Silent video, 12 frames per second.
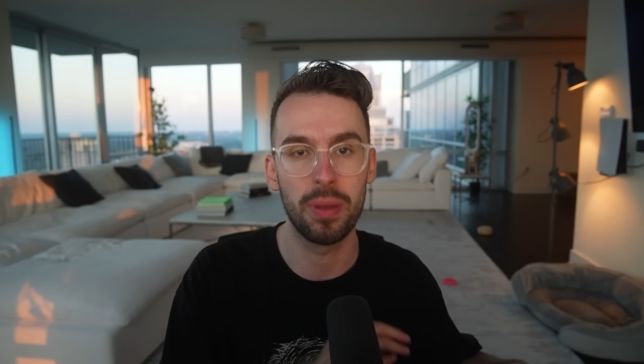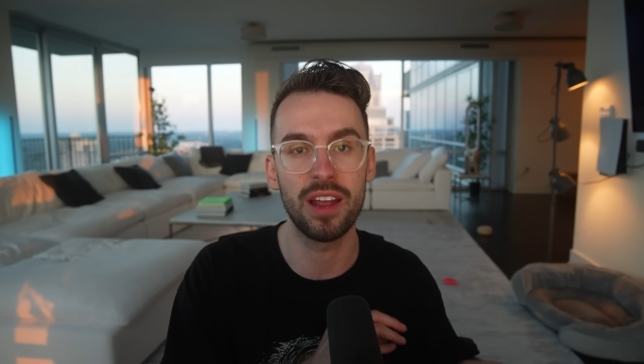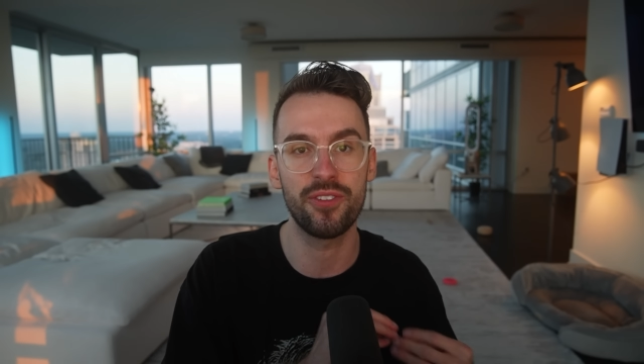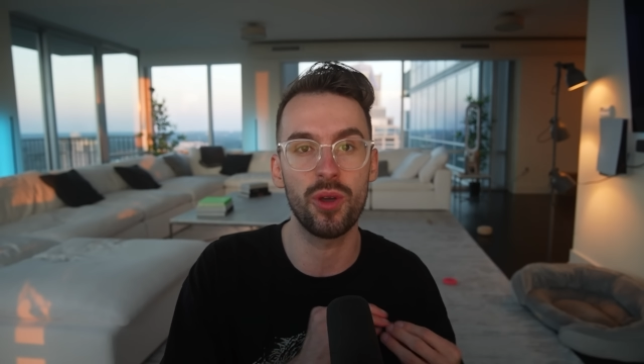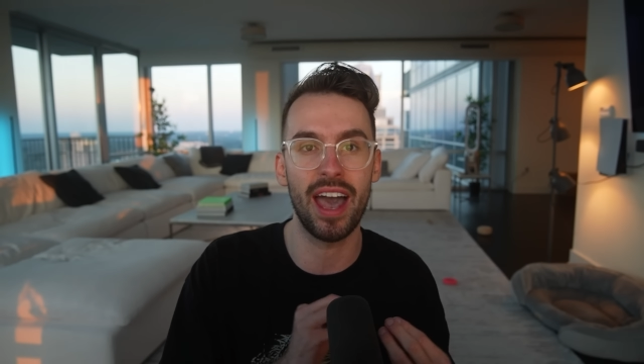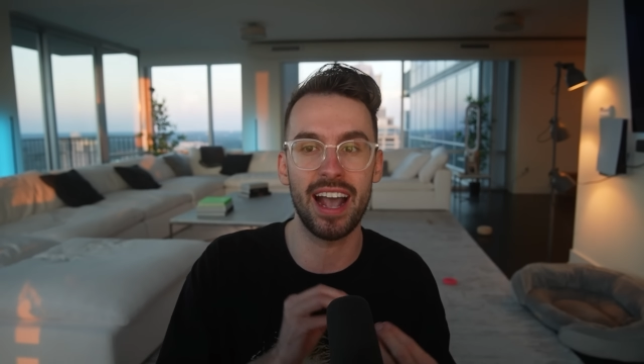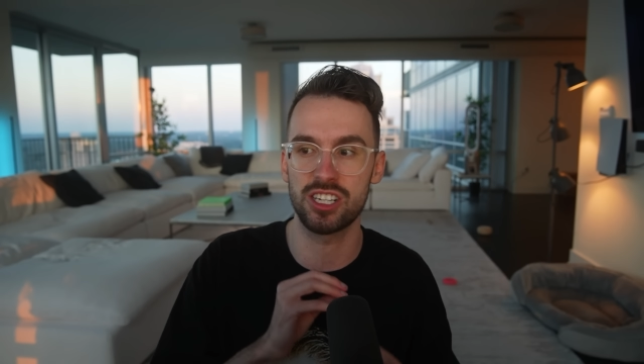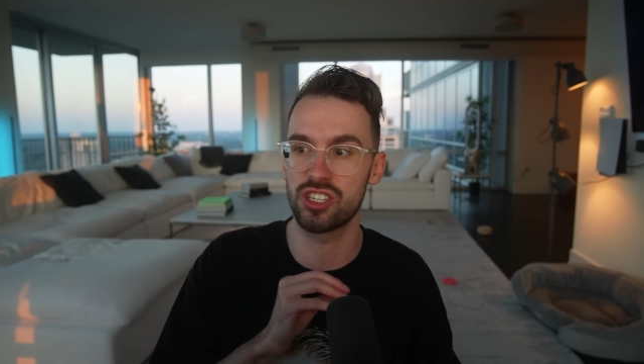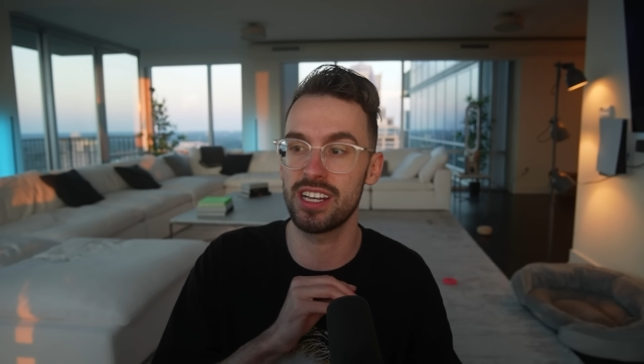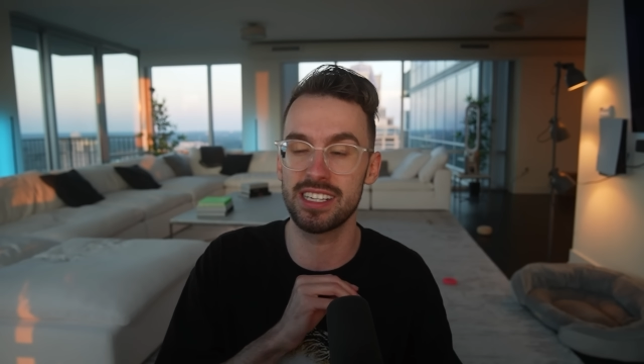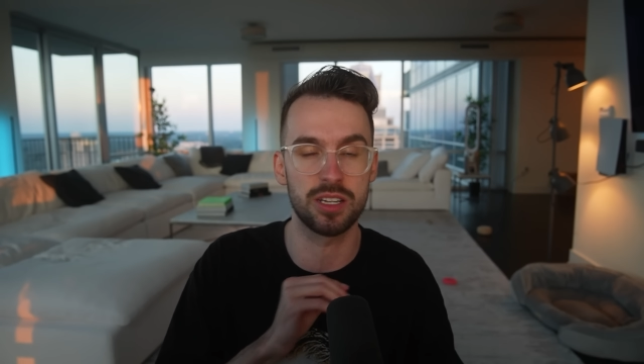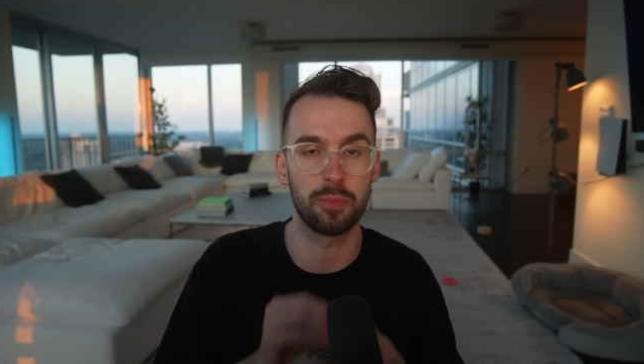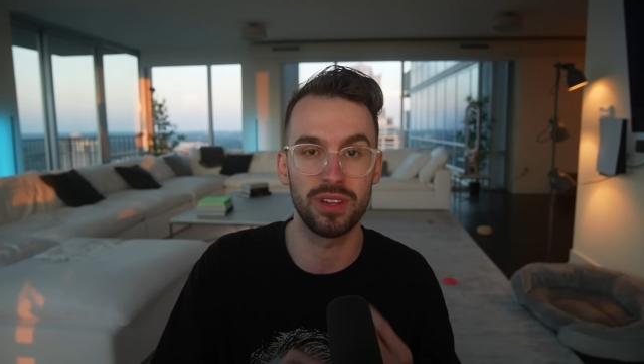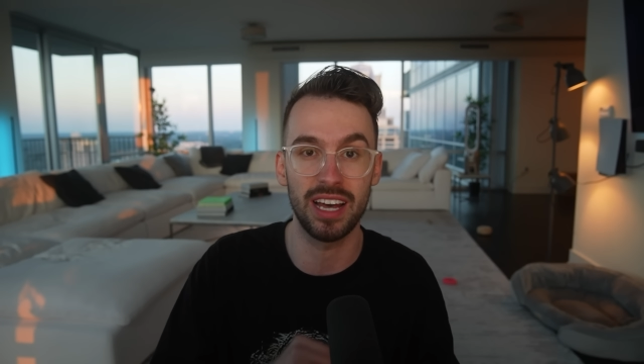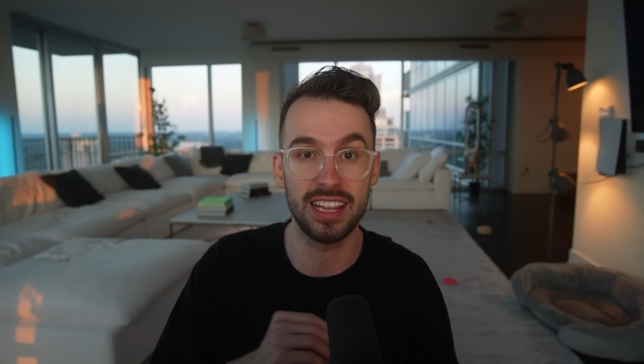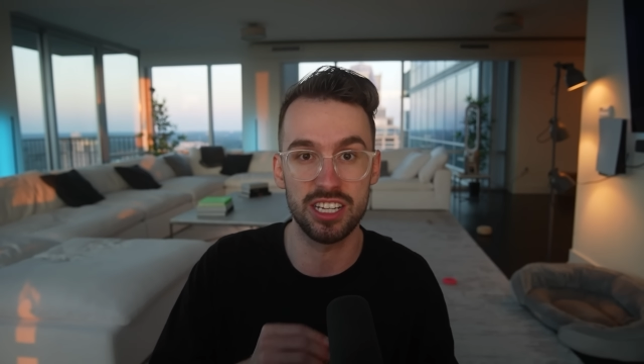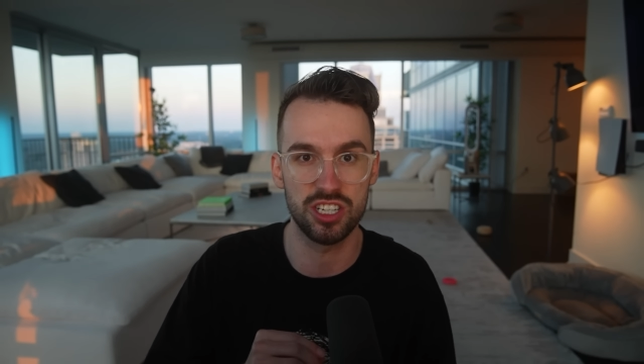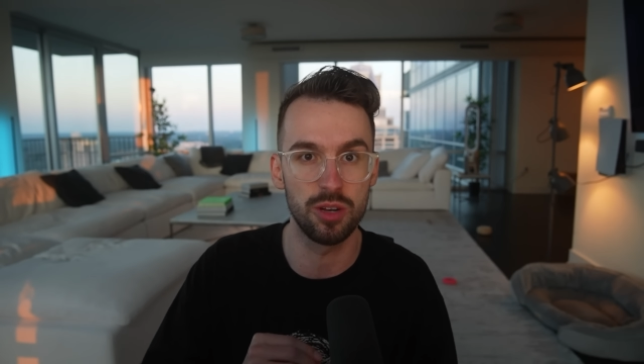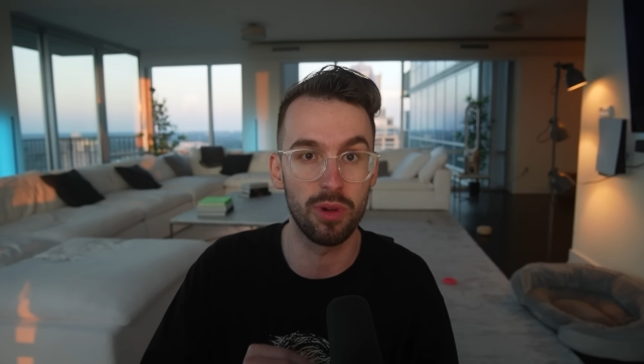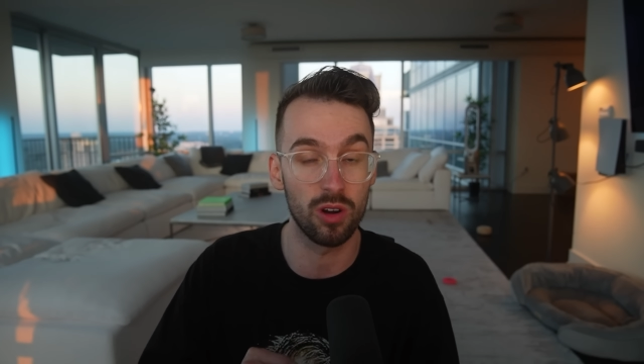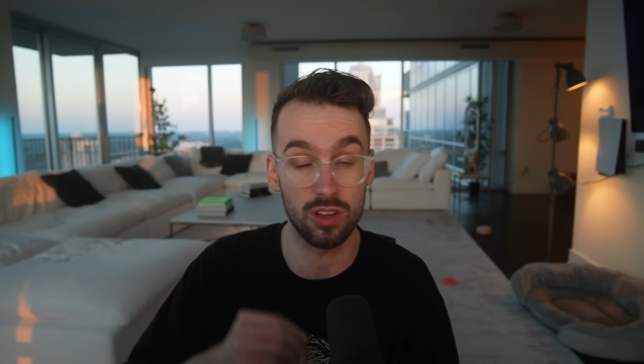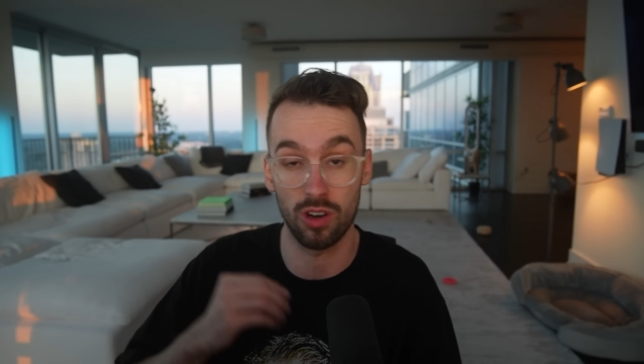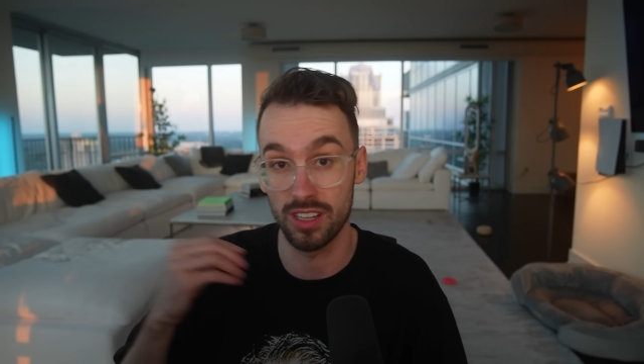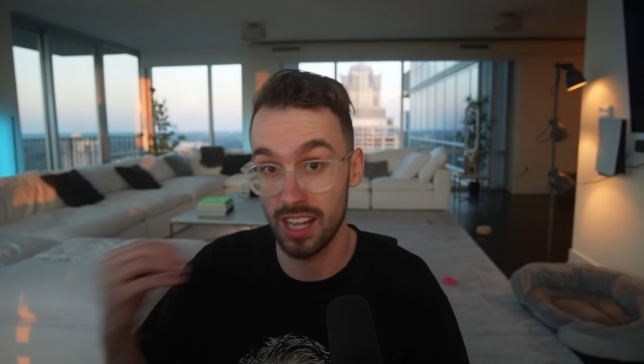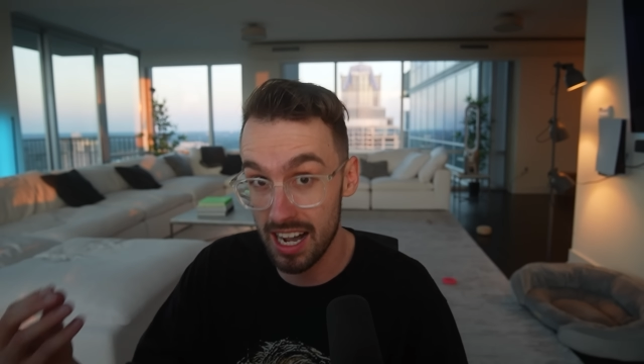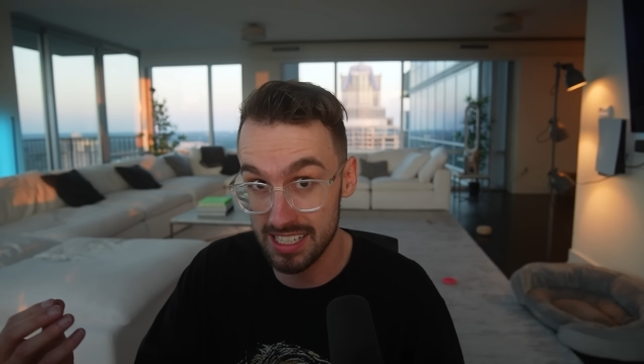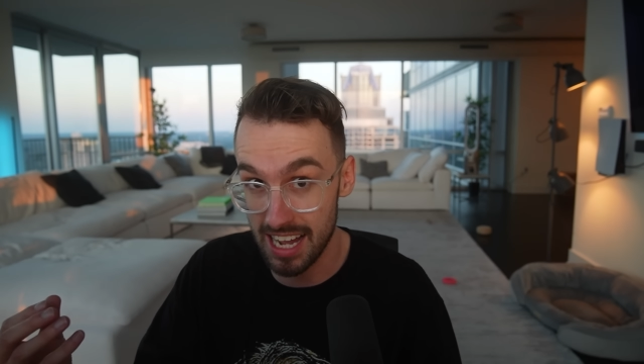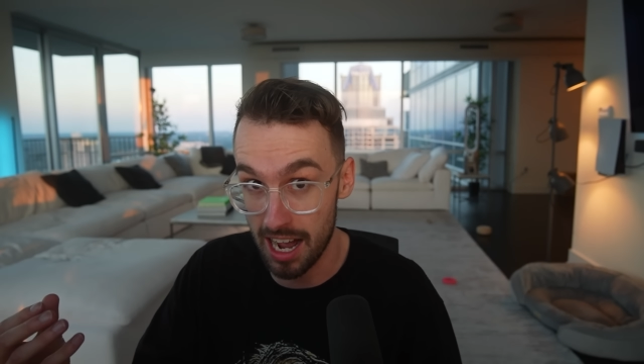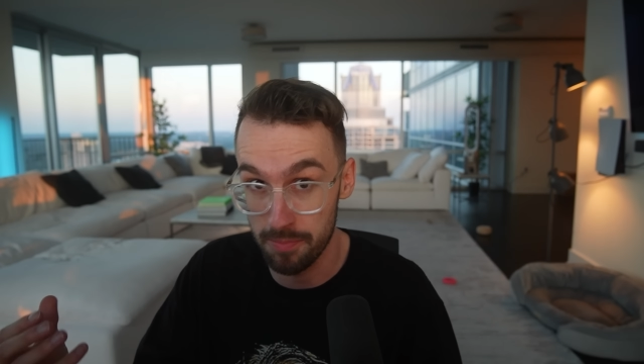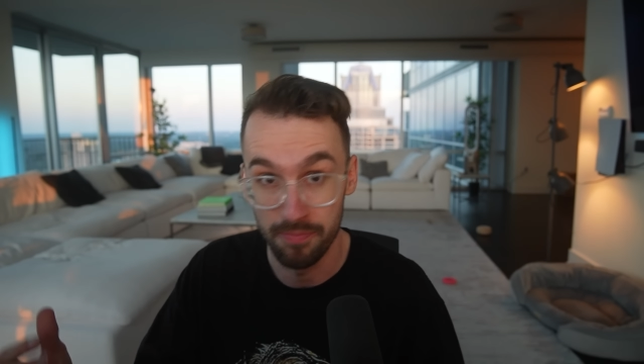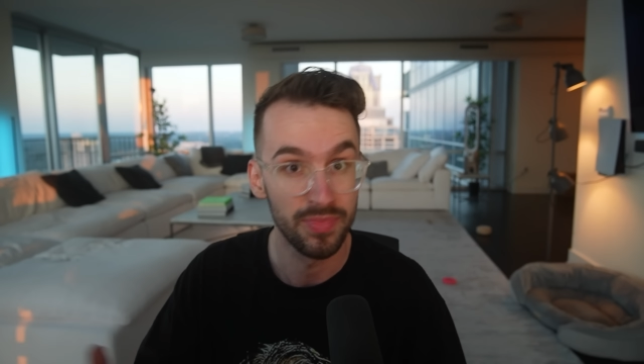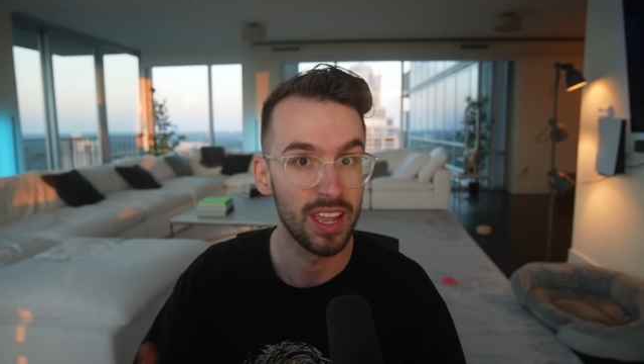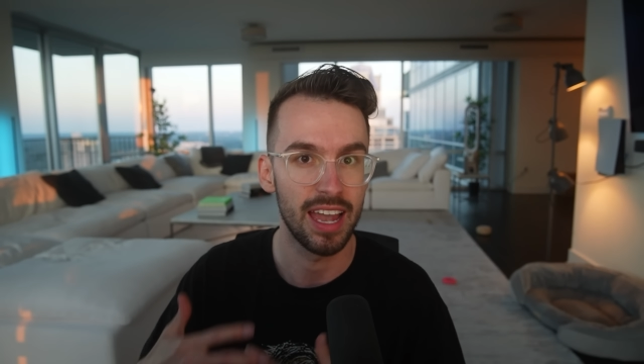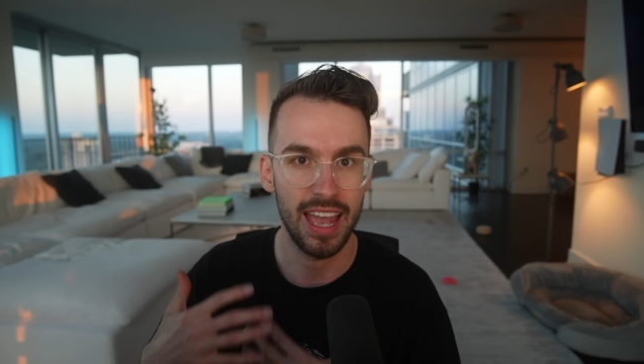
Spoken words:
but if you actually get to play this new mode called Lockdown,